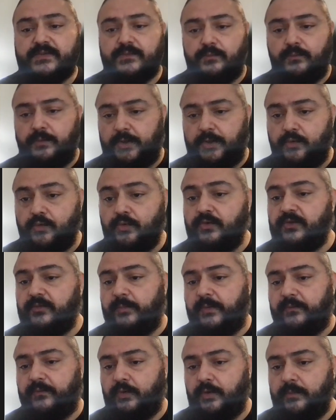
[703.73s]
where you couldn't
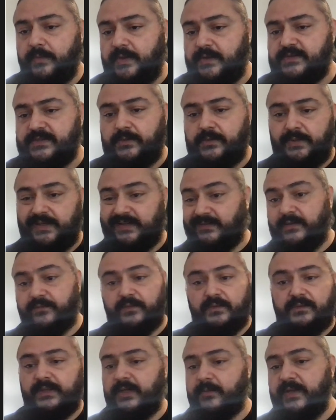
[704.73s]
before because they were in
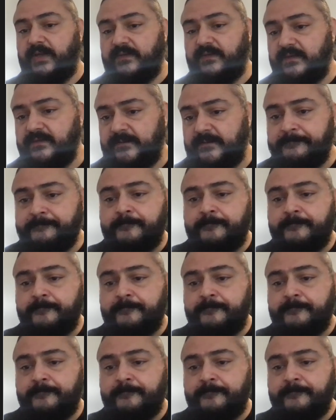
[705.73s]
different databases.